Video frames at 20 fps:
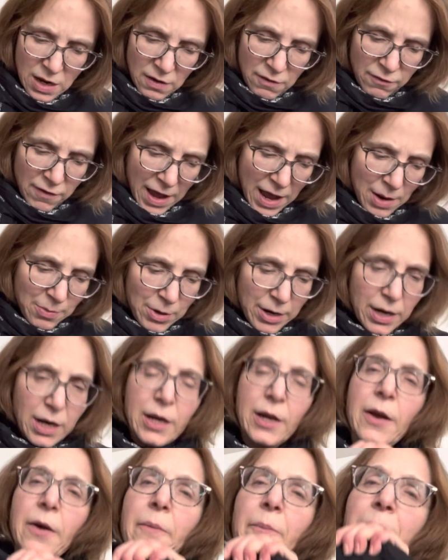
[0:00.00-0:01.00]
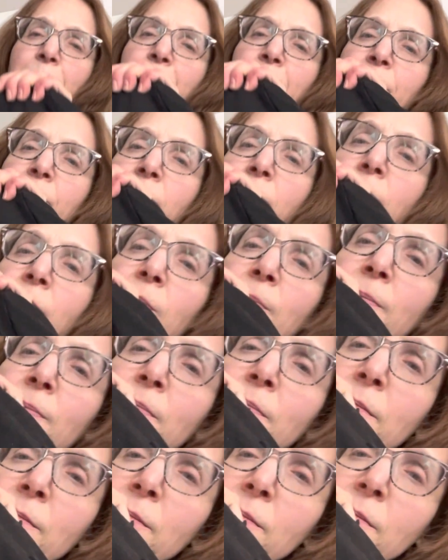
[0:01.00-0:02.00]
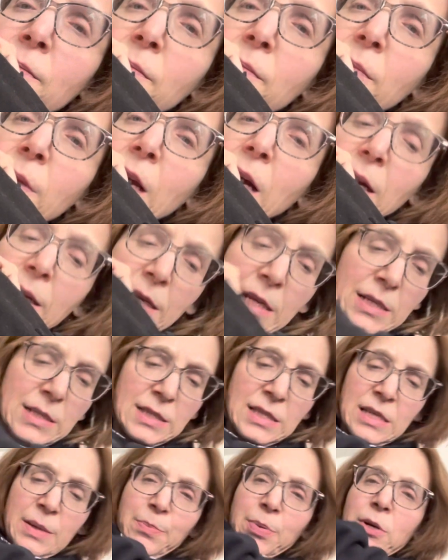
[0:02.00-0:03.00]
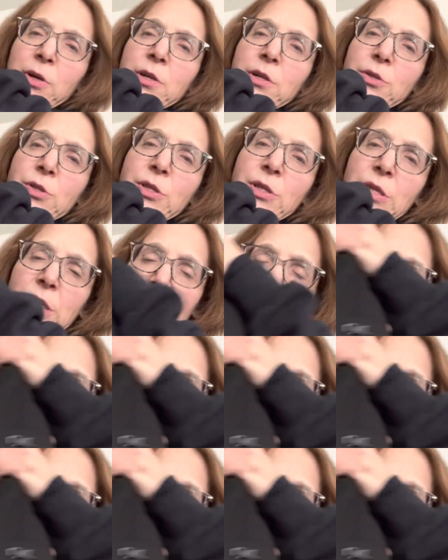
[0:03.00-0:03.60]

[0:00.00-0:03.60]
fabric. Got neat zippers.